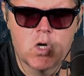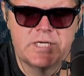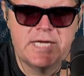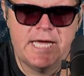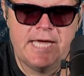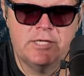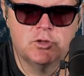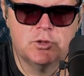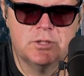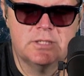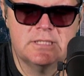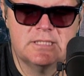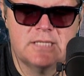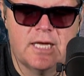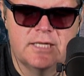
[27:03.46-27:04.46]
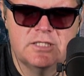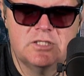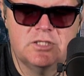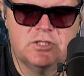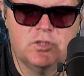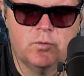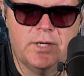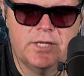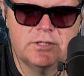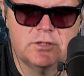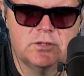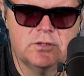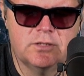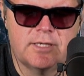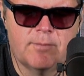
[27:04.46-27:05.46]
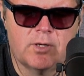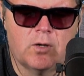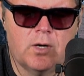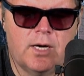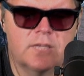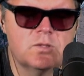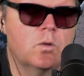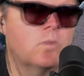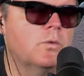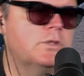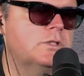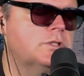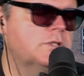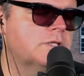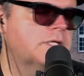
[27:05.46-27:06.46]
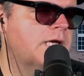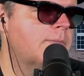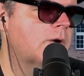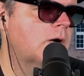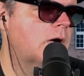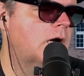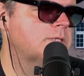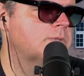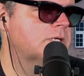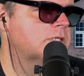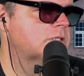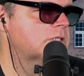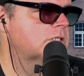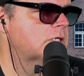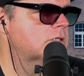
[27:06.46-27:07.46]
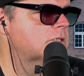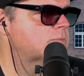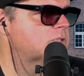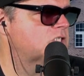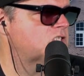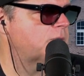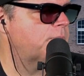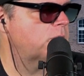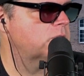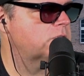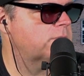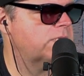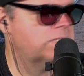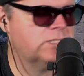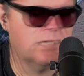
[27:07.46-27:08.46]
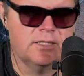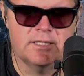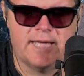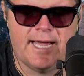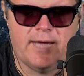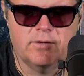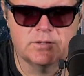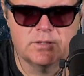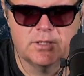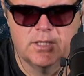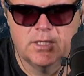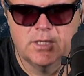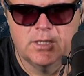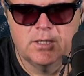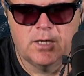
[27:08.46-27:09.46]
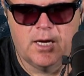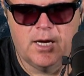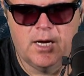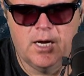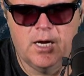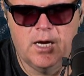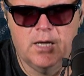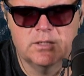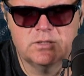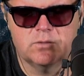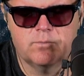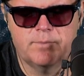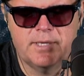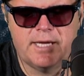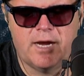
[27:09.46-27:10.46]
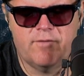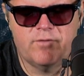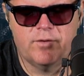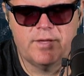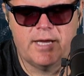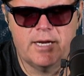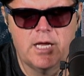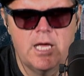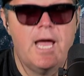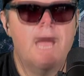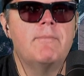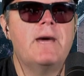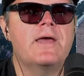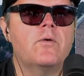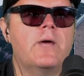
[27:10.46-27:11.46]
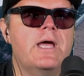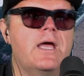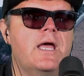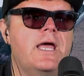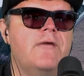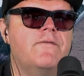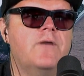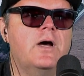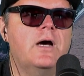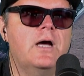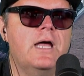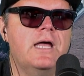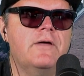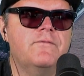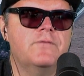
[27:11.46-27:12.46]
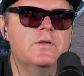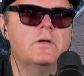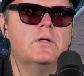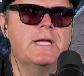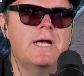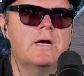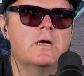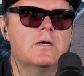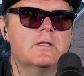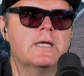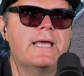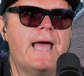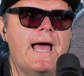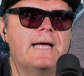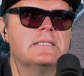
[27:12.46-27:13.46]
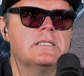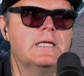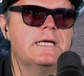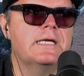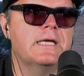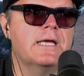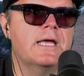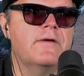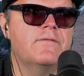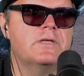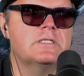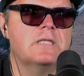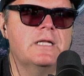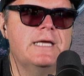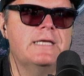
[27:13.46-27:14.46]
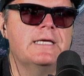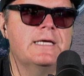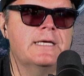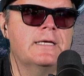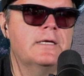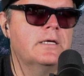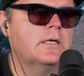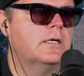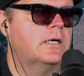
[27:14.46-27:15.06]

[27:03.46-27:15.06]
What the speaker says: dangerous situations you come across, which you shouldn't come across because you're still supposed to be still in the house. So be careful of that. And by the way, if you'll hear the gas leaking, if it's leaking,